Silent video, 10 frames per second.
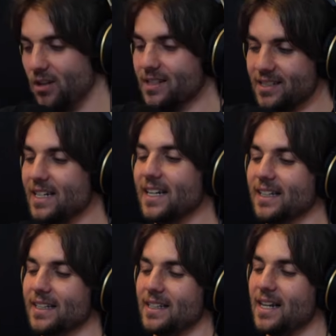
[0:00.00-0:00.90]
Honestly,
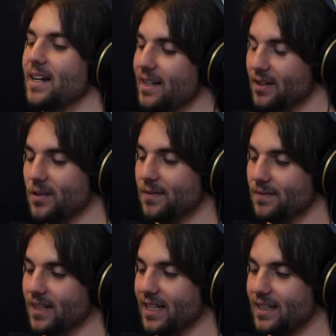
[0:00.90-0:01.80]

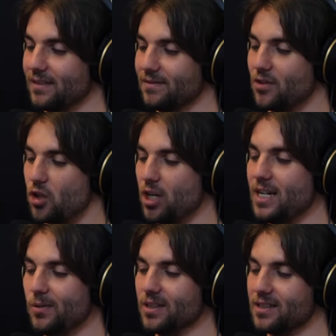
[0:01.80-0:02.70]
like
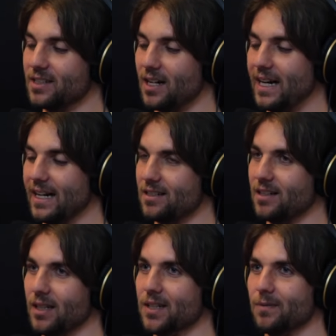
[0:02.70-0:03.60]
Chi was the highest
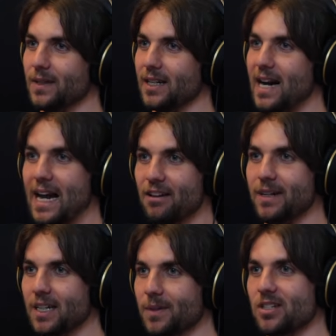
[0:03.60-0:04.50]
on the list for me, and I have
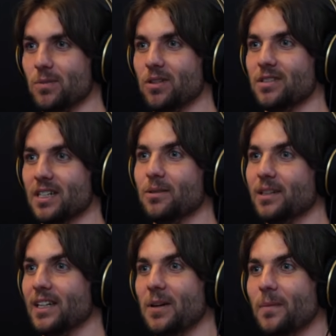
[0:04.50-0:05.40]
made a bunch of music
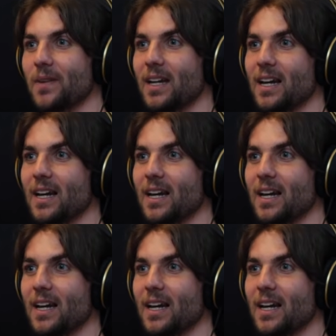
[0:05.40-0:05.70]
with him.